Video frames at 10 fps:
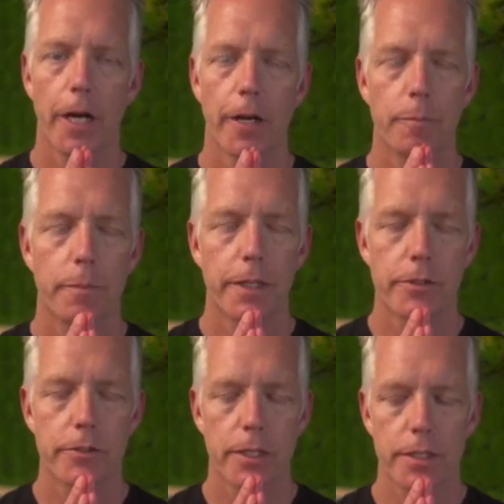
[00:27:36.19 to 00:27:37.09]
I've
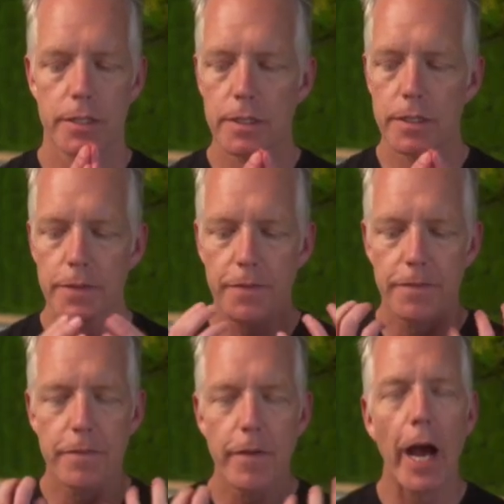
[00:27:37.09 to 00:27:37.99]
been just
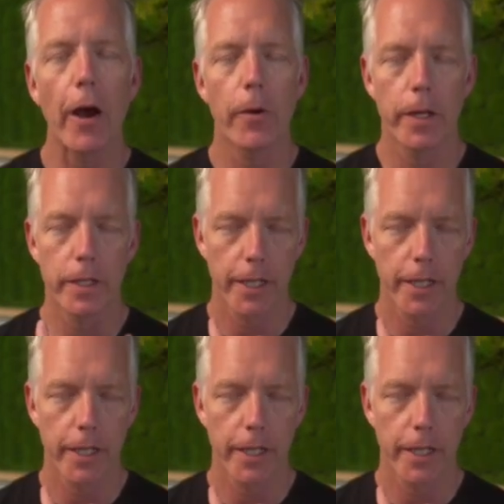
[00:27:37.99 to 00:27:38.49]
devouring